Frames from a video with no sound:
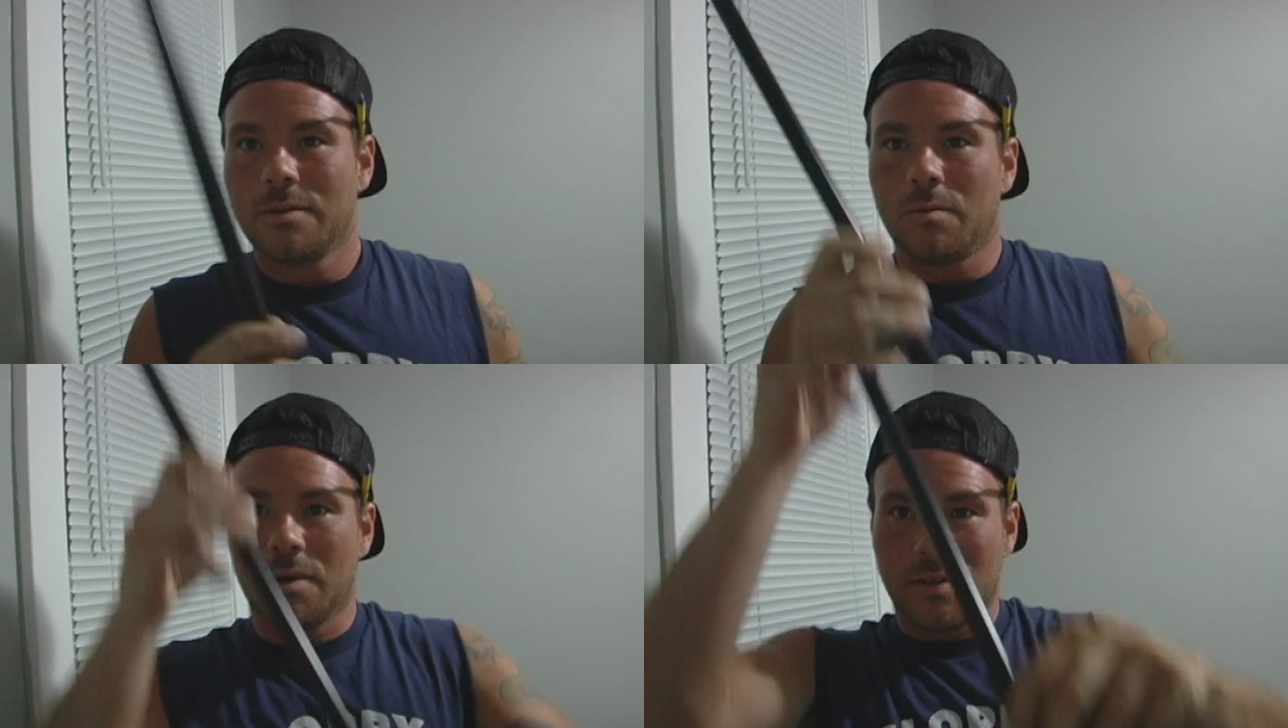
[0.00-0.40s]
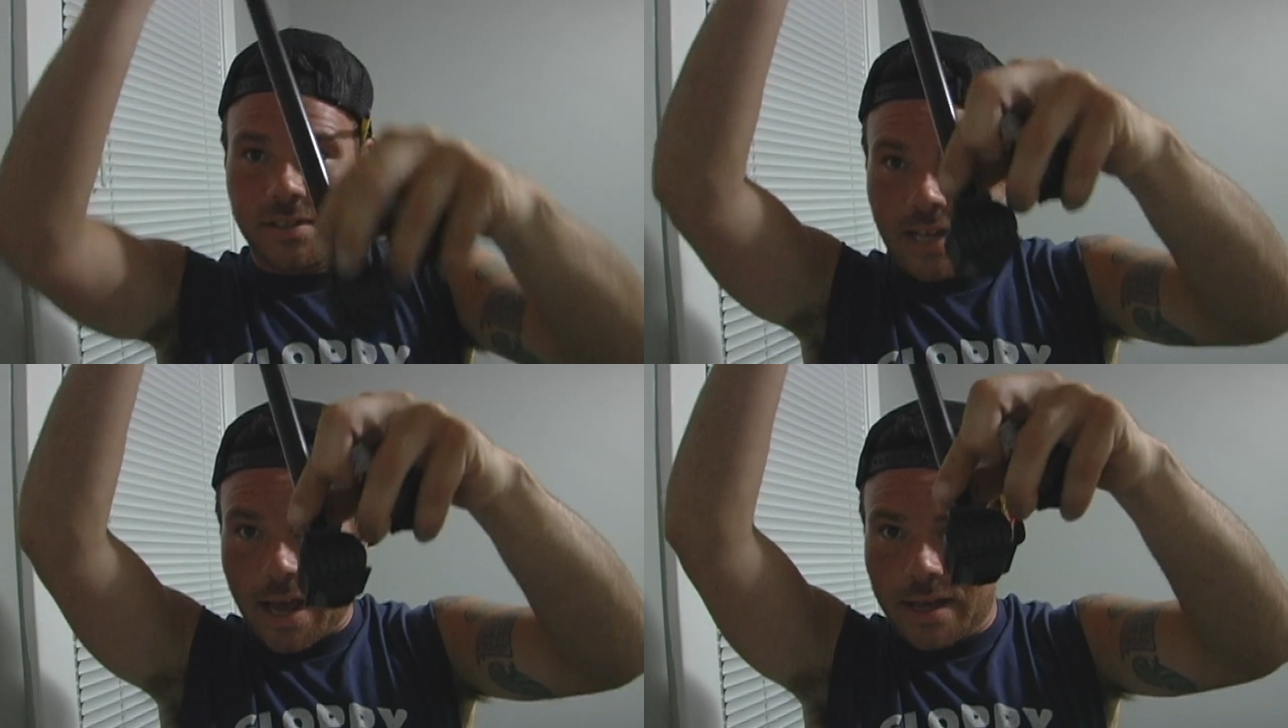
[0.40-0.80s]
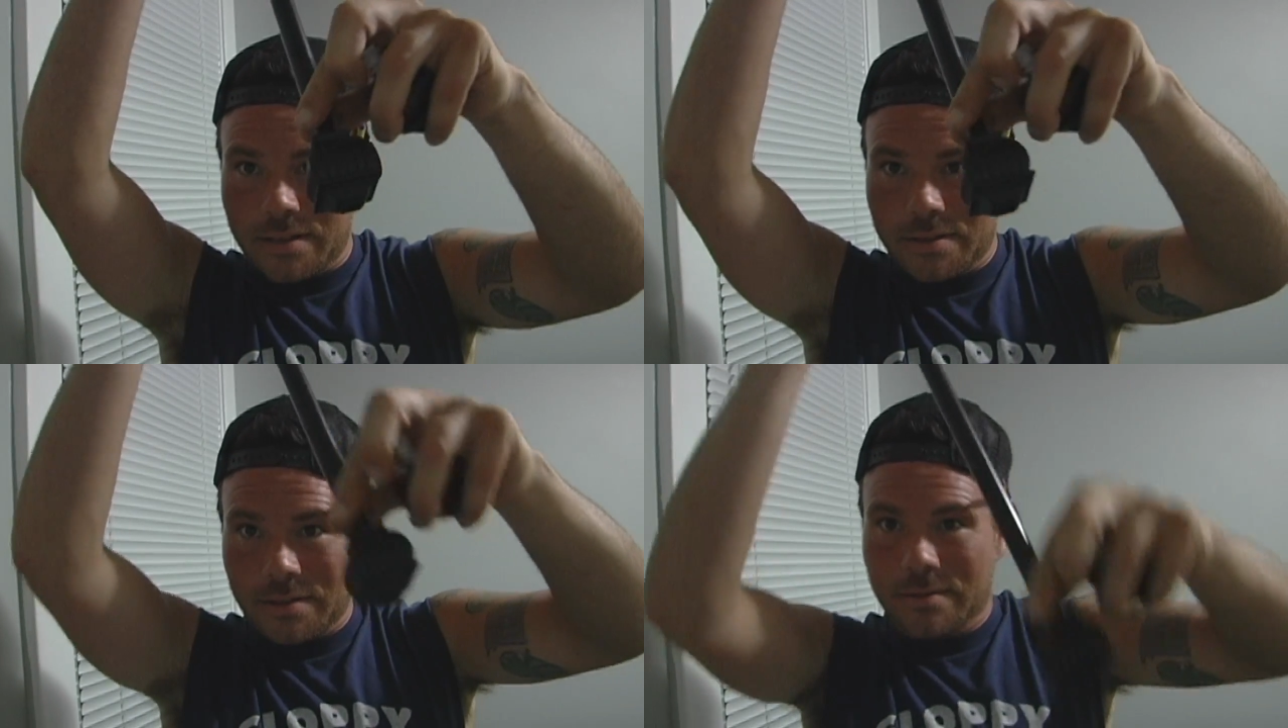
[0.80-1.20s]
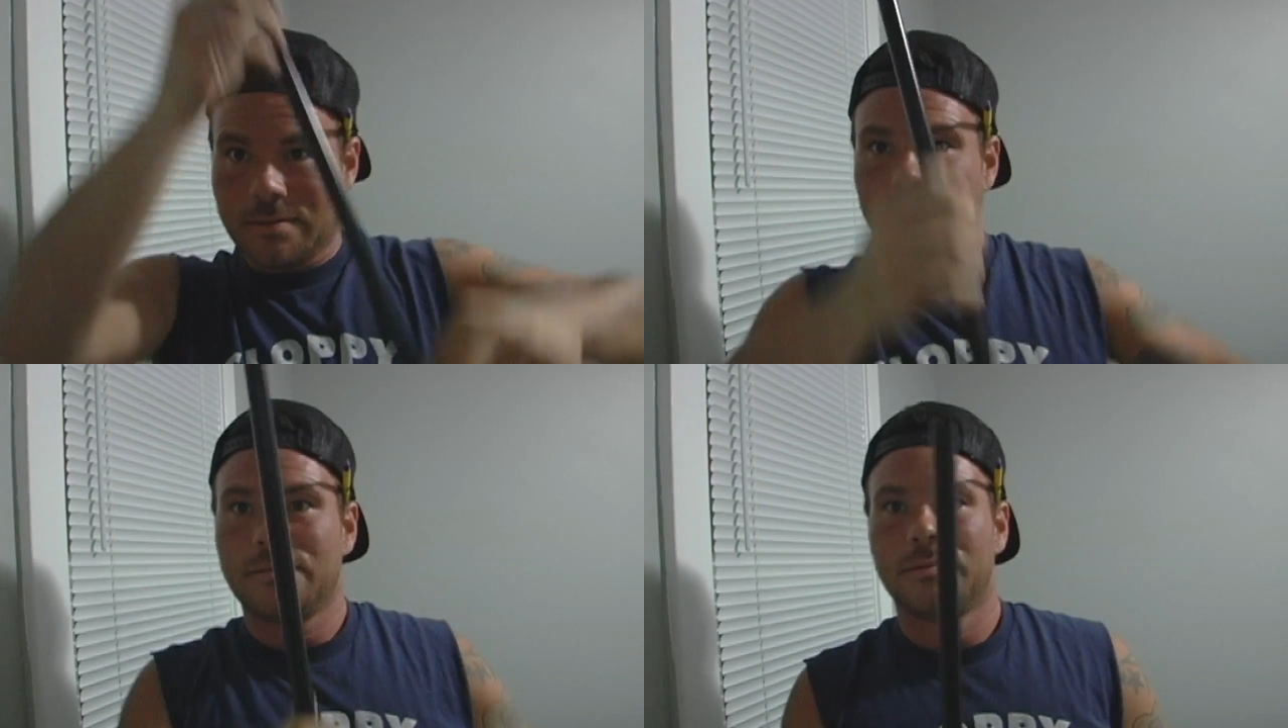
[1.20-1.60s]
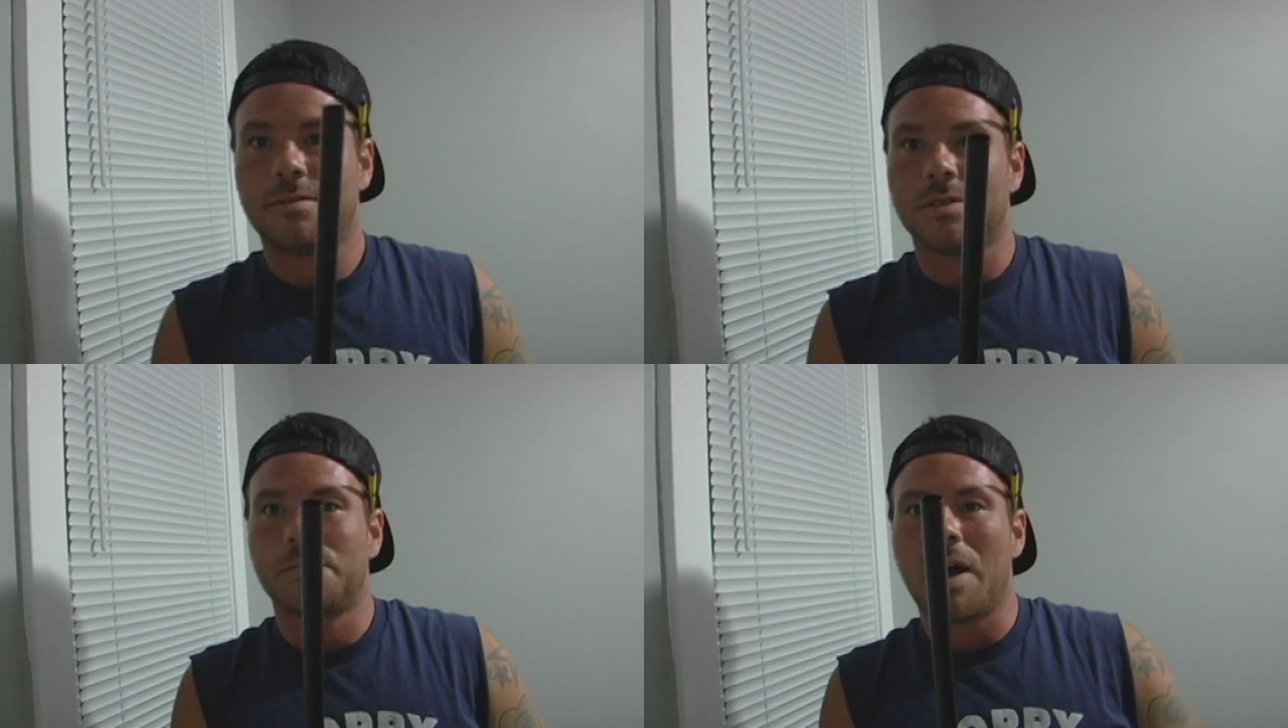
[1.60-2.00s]
One of the sides
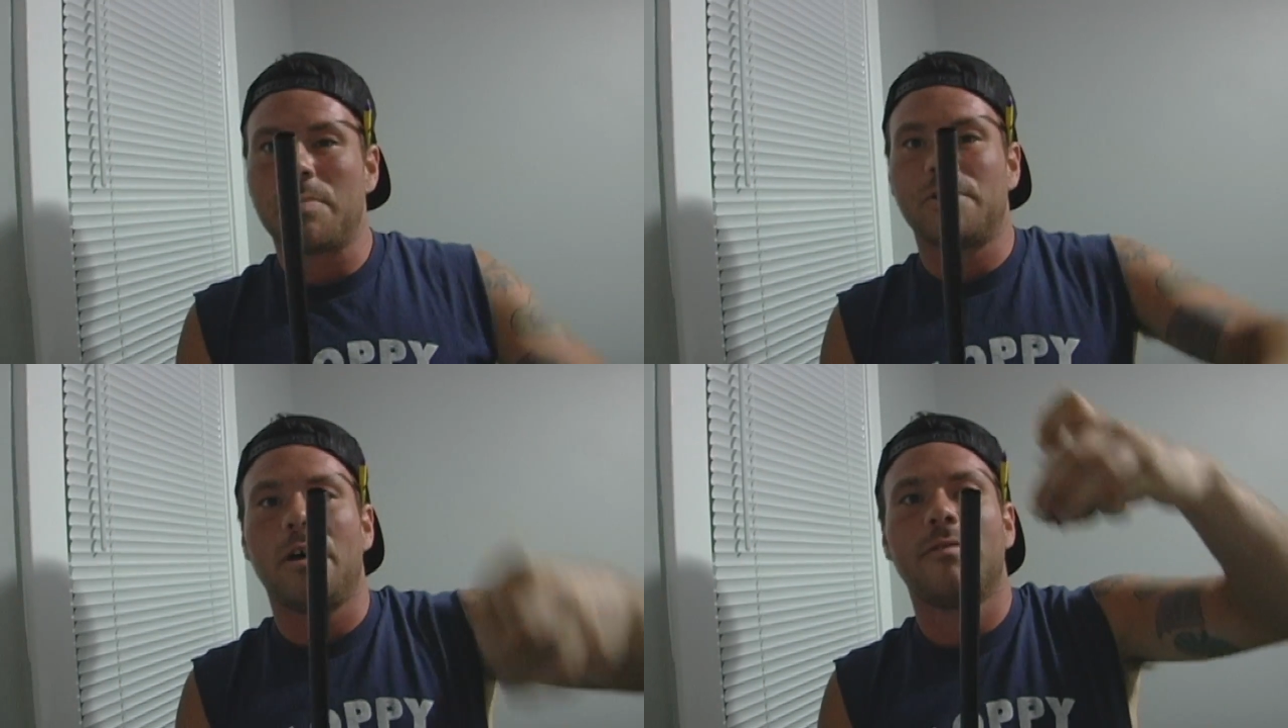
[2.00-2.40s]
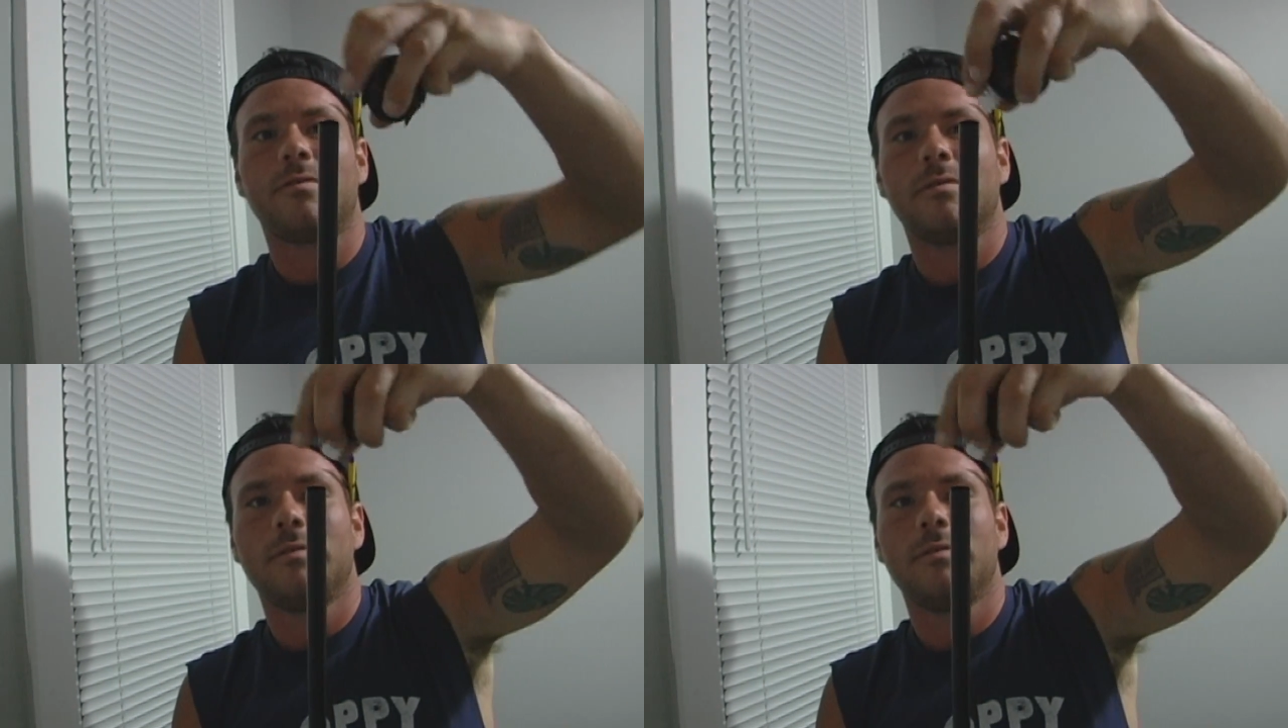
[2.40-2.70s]
just pops off.